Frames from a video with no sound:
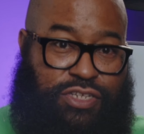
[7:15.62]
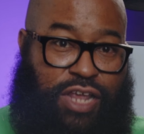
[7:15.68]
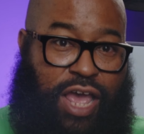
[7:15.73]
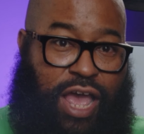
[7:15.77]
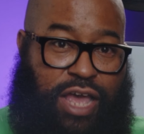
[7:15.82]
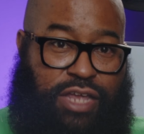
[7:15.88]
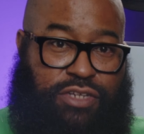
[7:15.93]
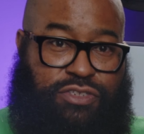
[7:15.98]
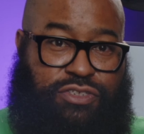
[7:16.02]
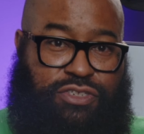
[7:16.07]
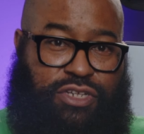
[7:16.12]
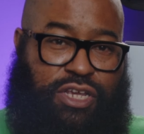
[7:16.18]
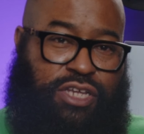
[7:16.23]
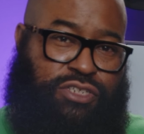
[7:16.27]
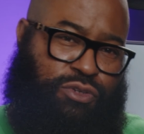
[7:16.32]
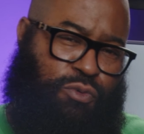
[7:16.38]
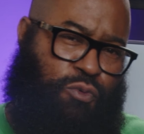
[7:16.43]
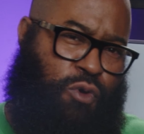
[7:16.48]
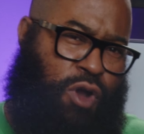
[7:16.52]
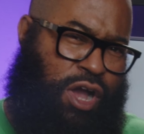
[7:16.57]
stats,
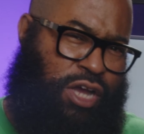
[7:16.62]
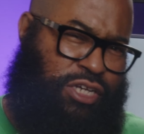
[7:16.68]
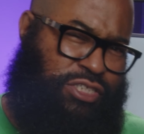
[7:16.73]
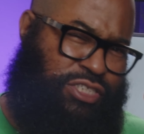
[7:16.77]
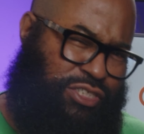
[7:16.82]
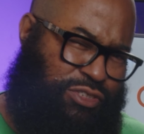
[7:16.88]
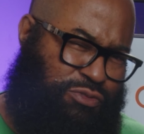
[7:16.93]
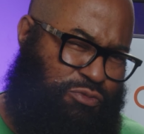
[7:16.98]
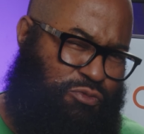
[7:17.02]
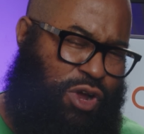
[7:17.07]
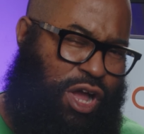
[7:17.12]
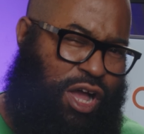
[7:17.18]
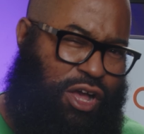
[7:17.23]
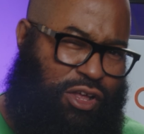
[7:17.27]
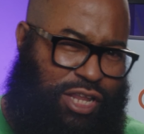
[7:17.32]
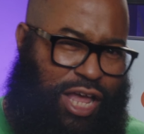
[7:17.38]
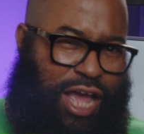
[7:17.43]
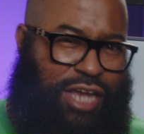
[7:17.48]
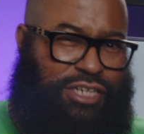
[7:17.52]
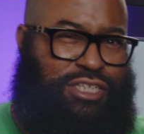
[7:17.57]
it's a wash as
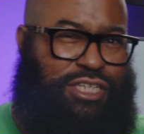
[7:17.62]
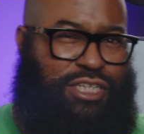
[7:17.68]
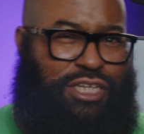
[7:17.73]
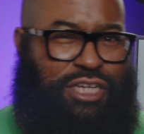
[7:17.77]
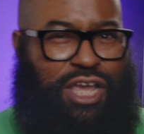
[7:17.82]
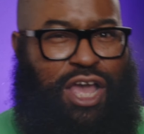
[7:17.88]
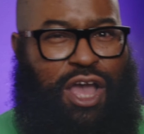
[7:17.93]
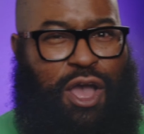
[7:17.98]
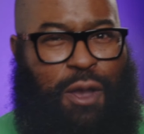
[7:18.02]
well, actually.